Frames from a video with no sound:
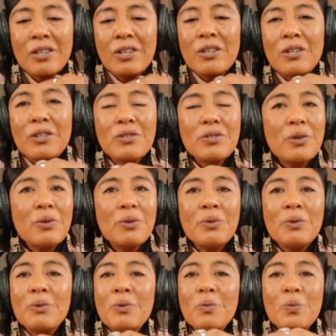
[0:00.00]

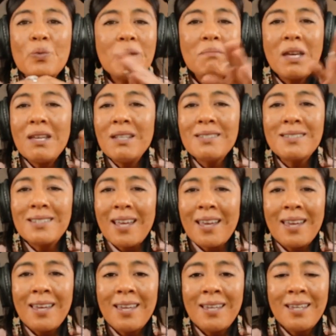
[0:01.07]
So we may
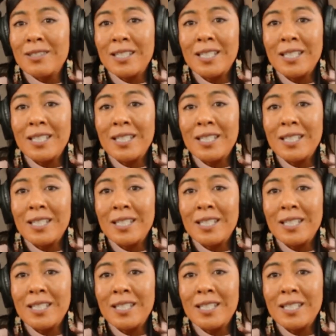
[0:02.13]
stay